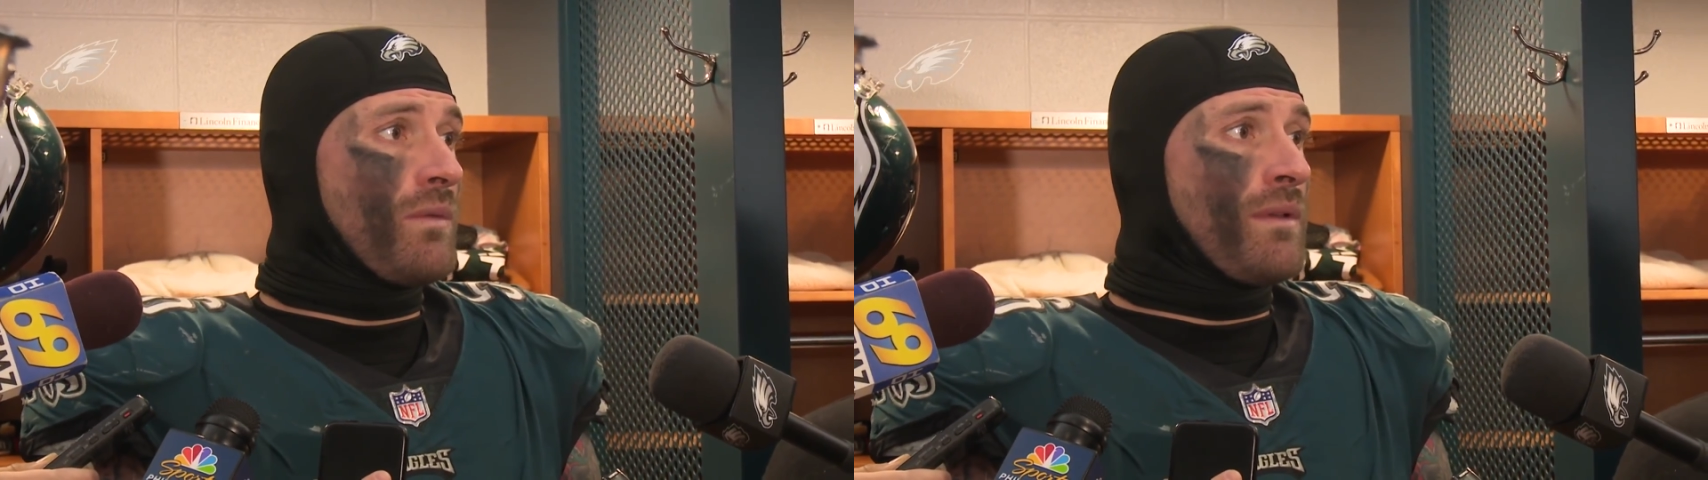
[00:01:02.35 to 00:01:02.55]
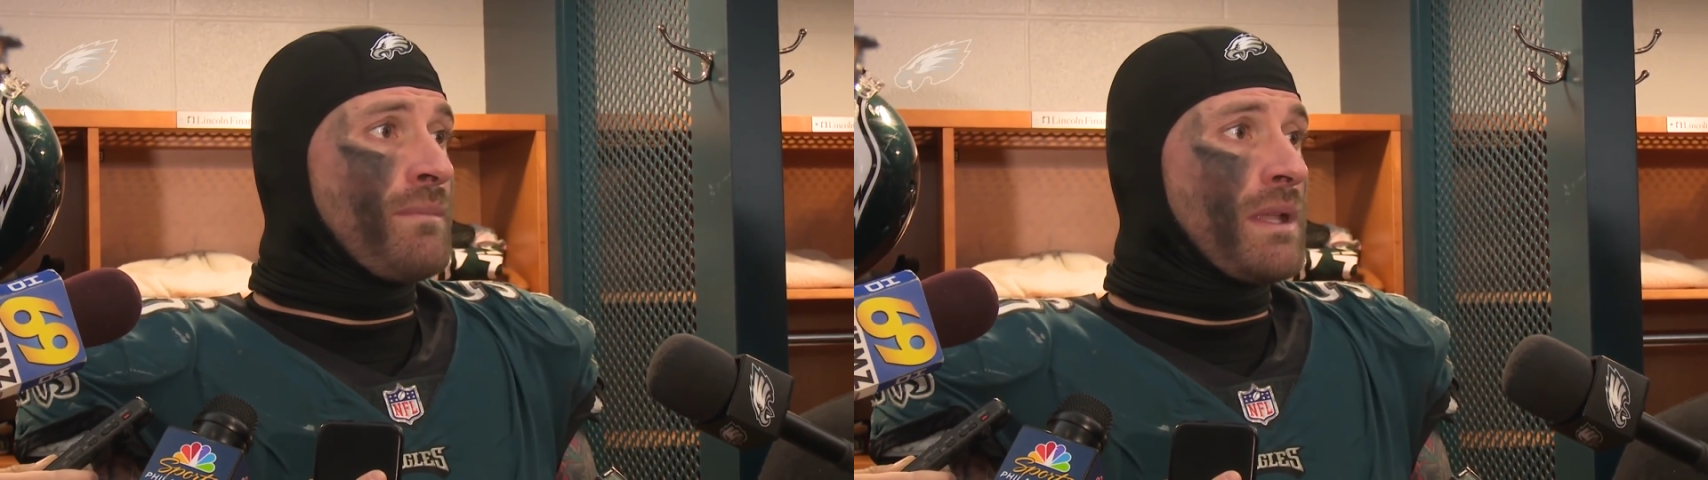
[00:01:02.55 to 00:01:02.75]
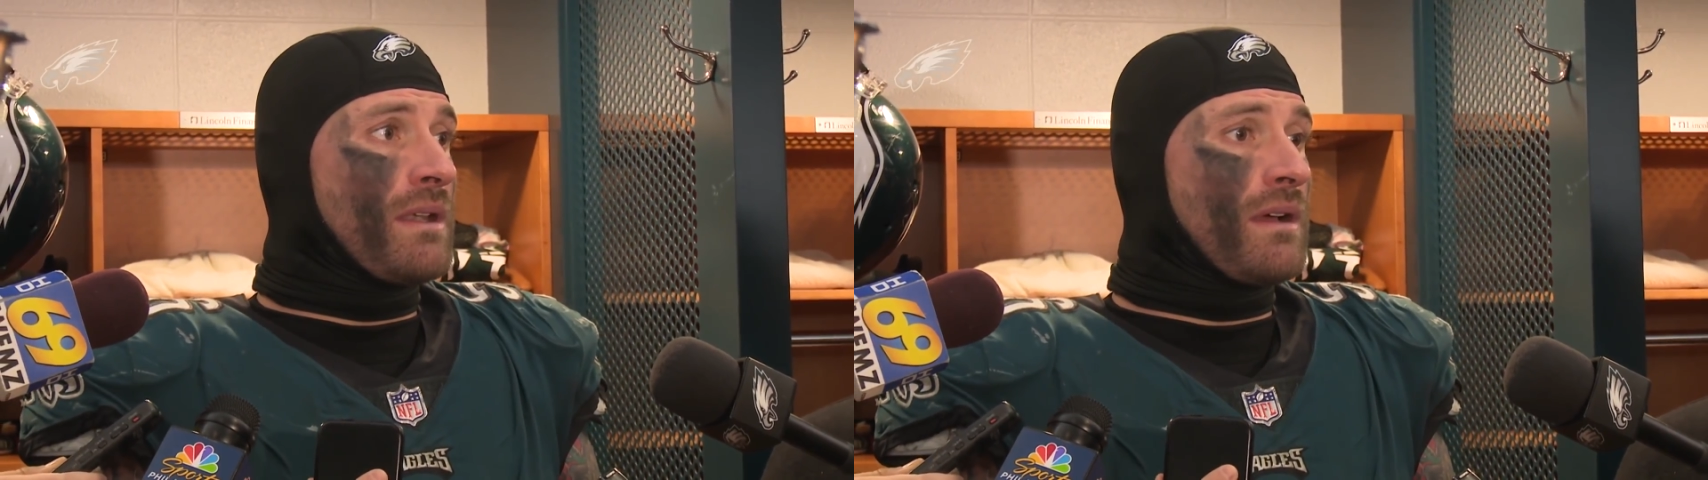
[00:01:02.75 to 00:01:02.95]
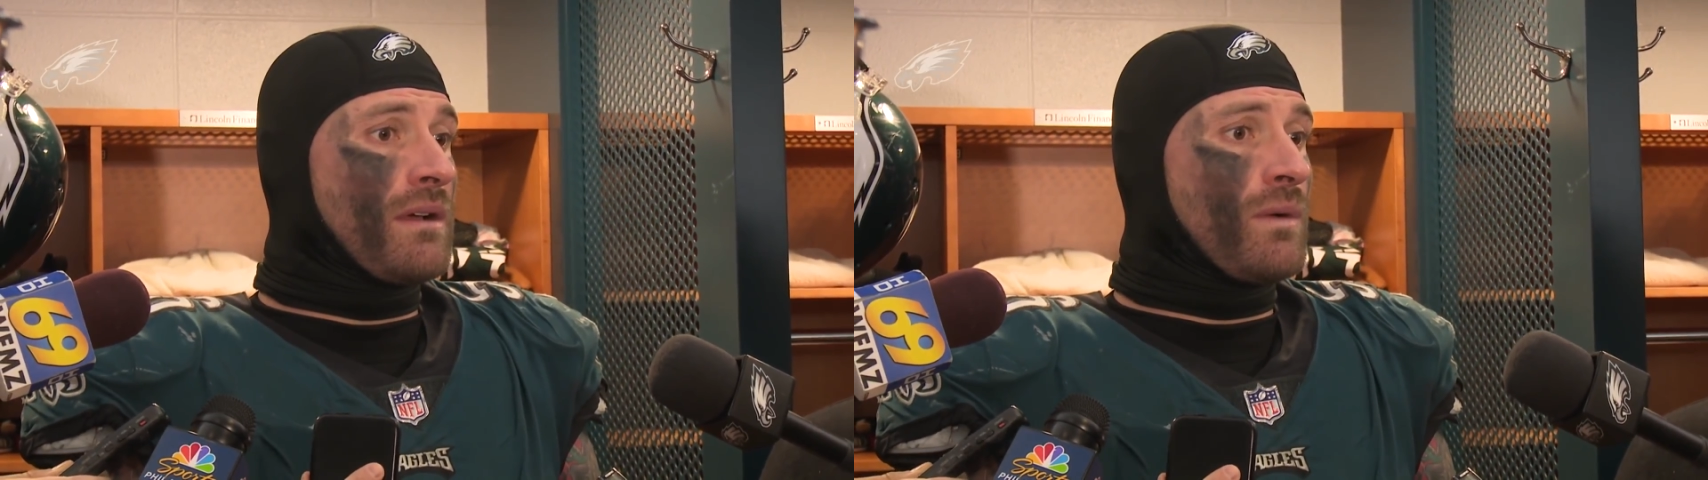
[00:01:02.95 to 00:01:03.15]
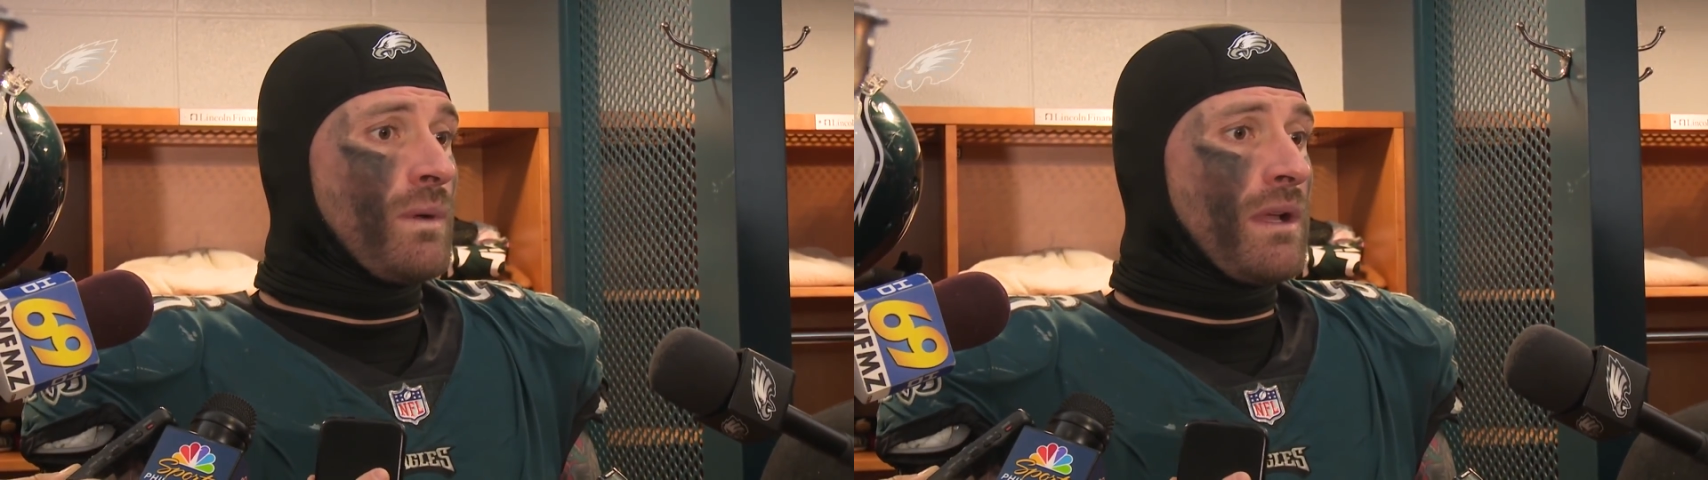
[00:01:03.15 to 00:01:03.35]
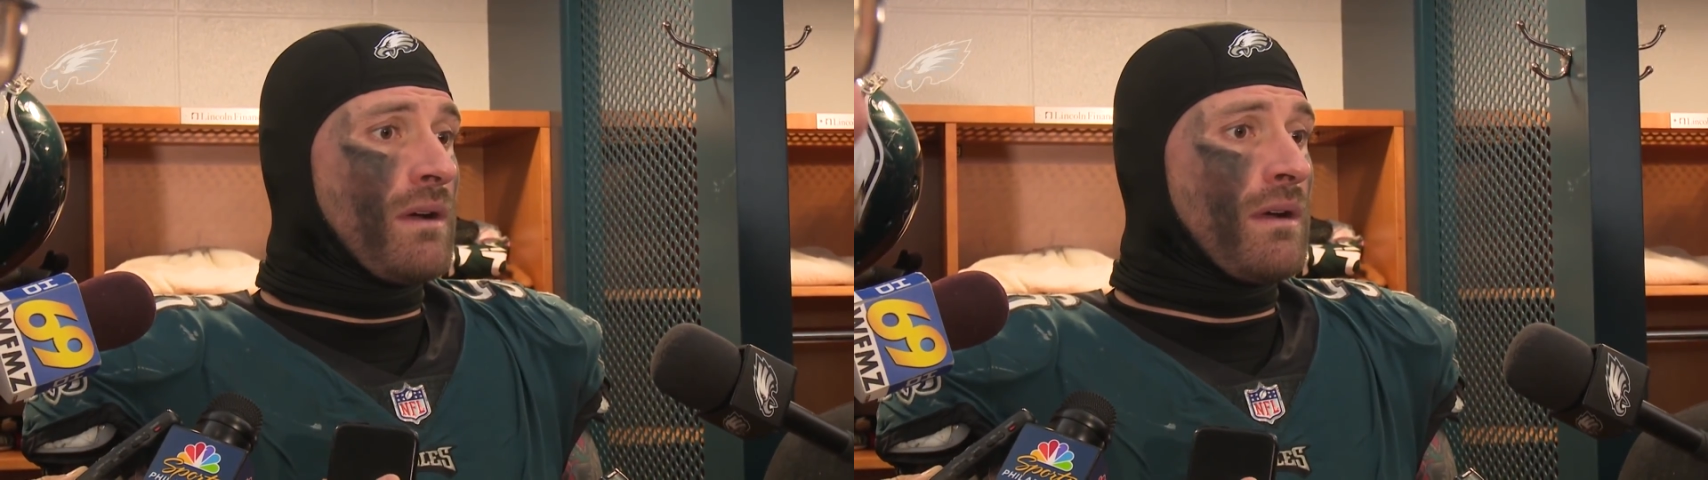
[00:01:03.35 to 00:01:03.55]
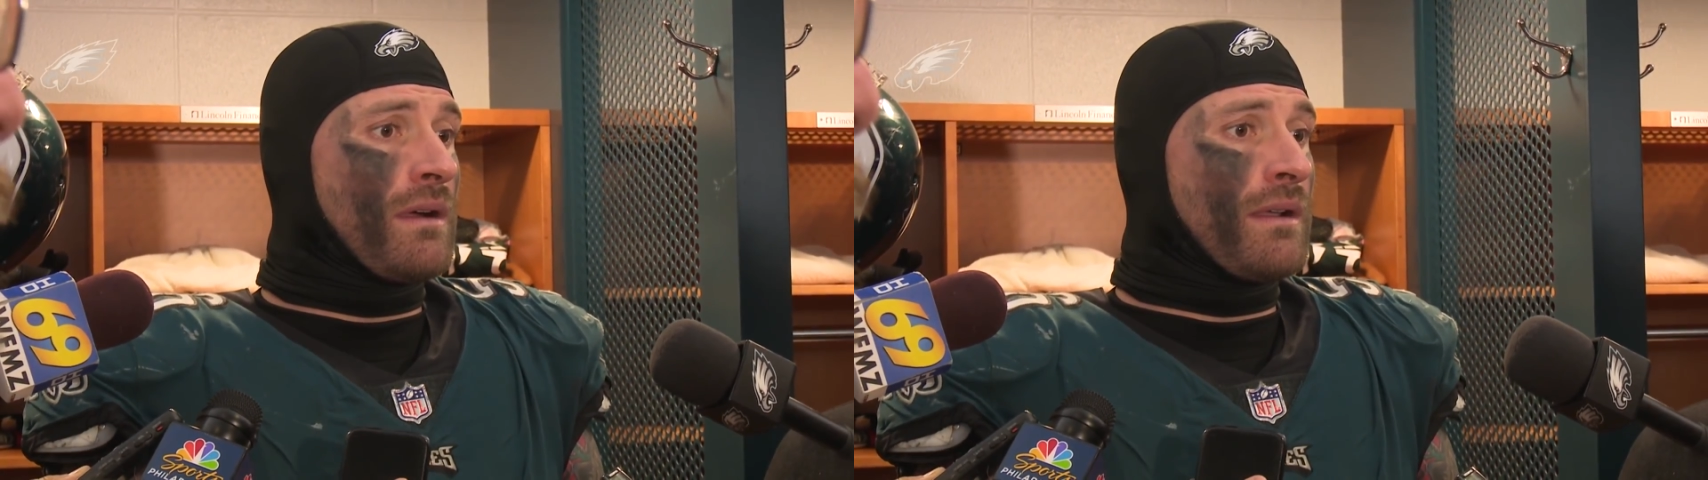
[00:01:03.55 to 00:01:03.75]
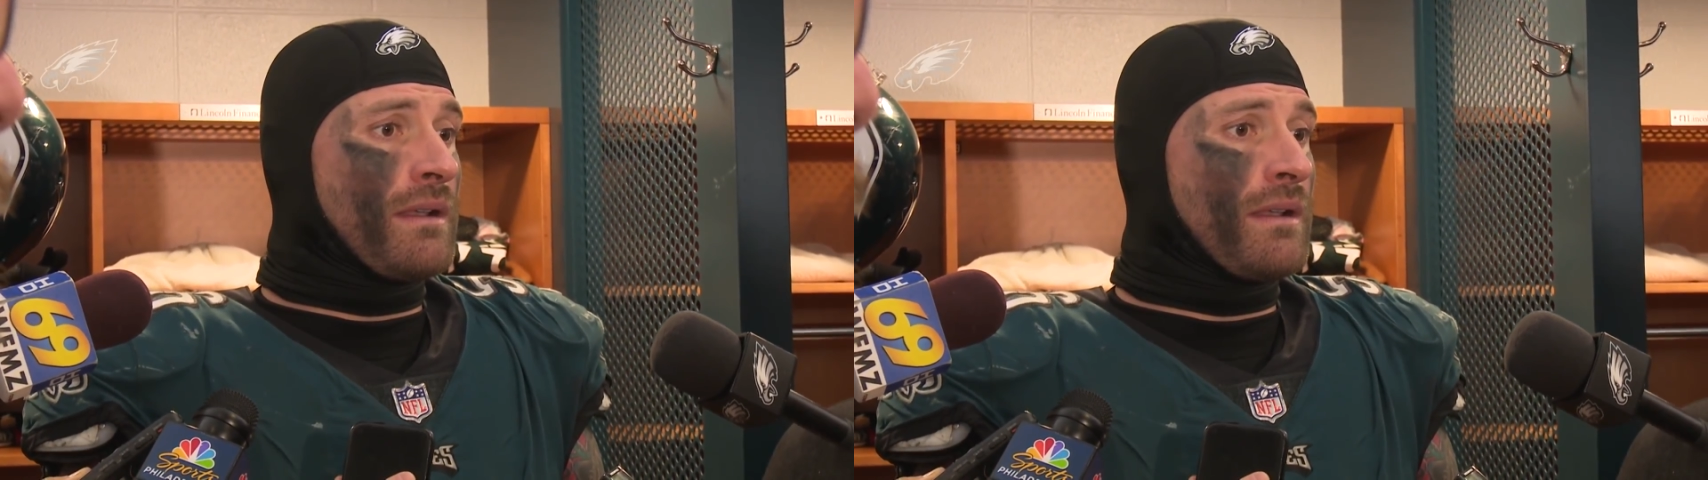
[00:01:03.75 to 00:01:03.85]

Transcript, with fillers: we've been uh, who we are.